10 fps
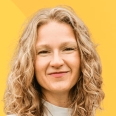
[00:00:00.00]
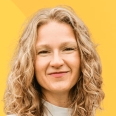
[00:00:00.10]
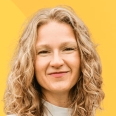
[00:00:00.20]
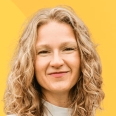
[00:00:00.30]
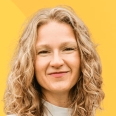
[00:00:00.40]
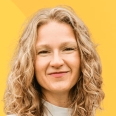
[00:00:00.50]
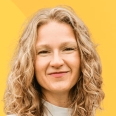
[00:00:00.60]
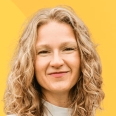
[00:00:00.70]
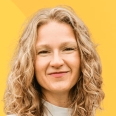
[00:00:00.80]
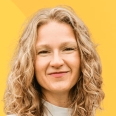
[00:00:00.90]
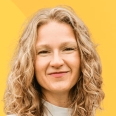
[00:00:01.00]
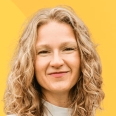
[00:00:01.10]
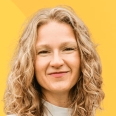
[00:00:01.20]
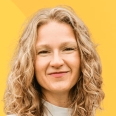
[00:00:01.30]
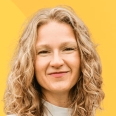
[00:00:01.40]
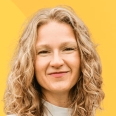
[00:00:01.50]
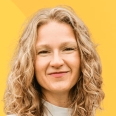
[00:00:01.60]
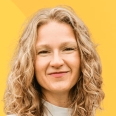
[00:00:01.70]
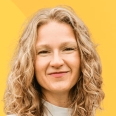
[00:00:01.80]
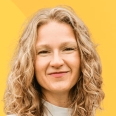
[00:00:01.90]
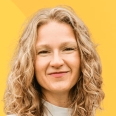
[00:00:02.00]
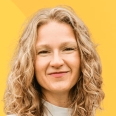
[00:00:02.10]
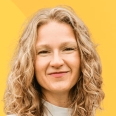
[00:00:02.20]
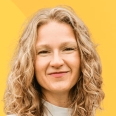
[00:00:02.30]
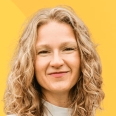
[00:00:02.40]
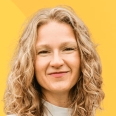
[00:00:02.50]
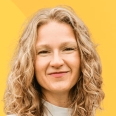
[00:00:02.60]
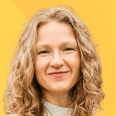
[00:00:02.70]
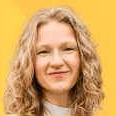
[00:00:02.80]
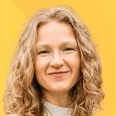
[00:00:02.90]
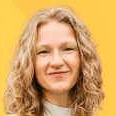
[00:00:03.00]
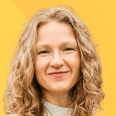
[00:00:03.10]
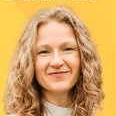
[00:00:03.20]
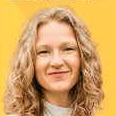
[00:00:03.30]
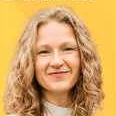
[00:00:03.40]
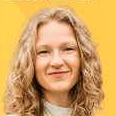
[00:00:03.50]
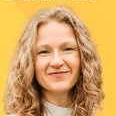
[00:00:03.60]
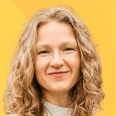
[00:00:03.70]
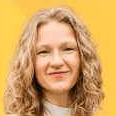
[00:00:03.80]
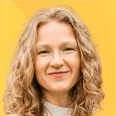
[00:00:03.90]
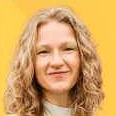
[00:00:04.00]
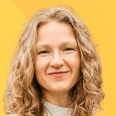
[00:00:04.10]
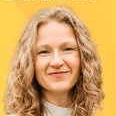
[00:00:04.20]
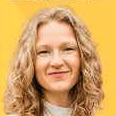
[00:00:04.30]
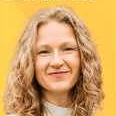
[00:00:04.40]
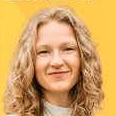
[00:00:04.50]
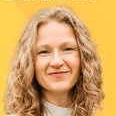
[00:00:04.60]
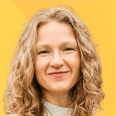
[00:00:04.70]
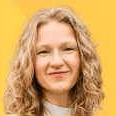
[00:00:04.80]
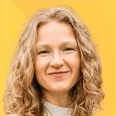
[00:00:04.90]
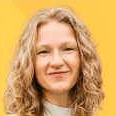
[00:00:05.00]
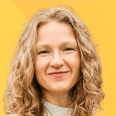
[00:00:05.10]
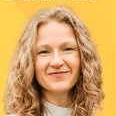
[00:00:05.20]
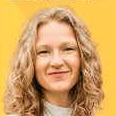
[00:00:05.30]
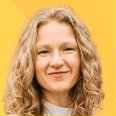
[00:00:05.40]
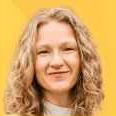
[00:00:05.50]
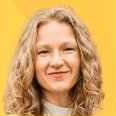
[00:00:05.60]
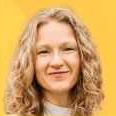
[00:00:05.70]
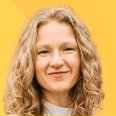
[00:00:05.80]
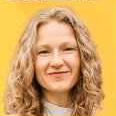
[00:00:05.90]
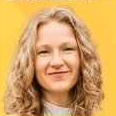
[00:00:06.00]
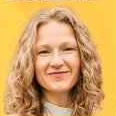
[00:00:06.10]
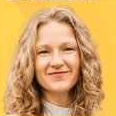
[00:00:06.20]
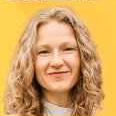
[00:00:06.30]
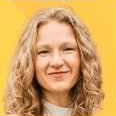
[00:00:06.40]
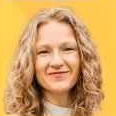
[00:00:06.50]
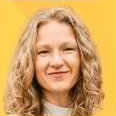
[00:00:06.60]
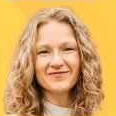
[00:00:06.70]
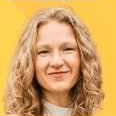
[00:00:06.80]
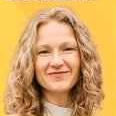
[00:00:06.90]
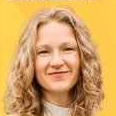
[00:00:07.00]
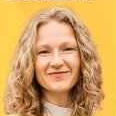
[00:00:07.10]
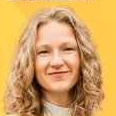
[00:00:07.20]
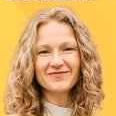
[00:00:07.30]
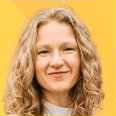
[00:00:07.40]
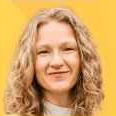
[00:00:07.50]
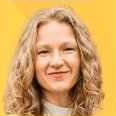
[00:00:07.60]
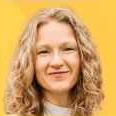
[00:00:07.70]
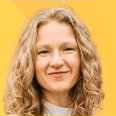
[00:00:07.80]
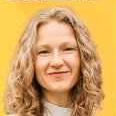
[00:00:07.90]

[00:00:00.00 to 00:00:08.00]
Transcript: This is a still picture; no speech is visible.